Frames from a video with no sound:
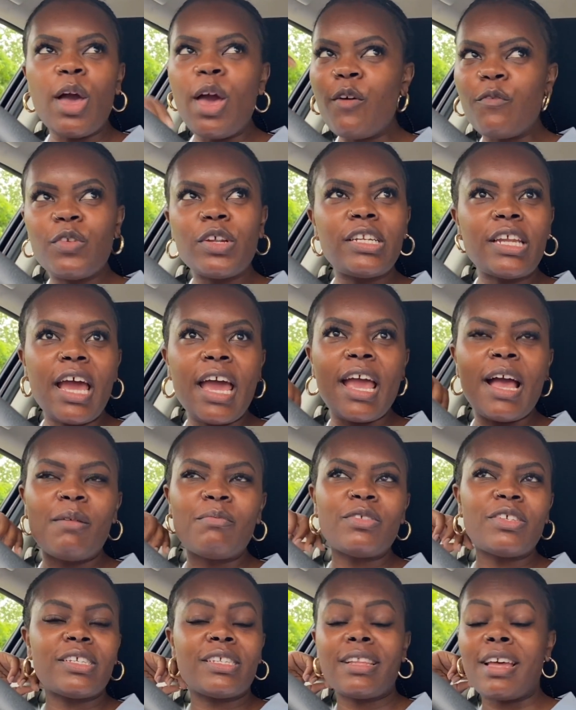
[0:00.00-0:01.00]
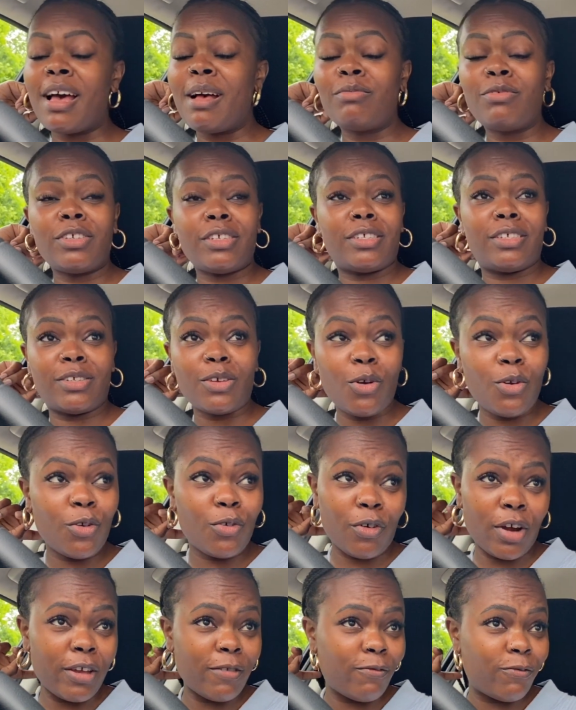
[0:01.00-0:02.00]
every day i'm just like i'm just so
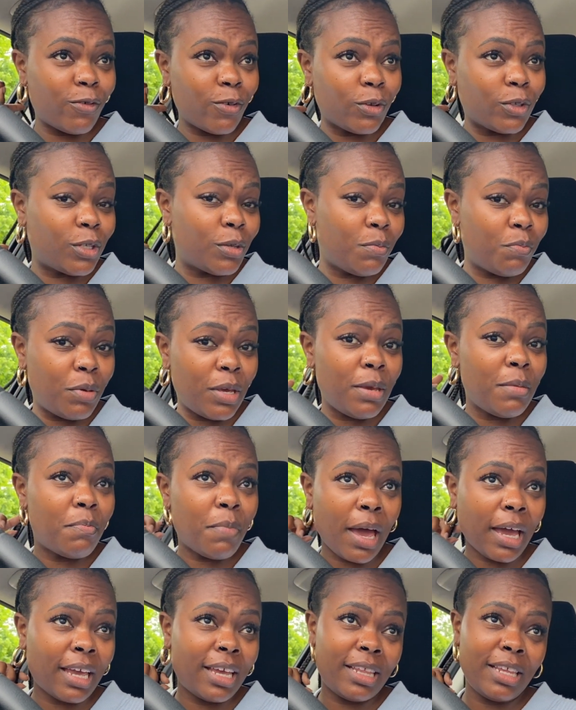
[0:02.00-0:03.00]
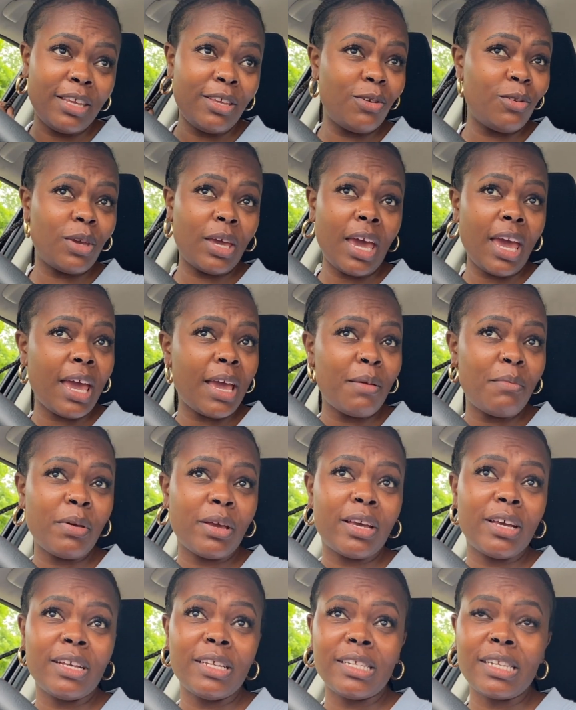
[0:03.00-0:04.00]
grateful to be back in the uk
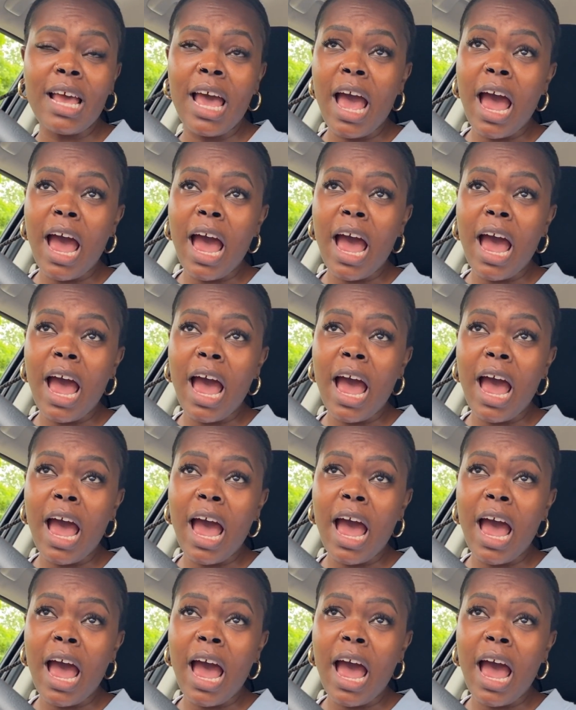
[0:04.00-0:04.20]
because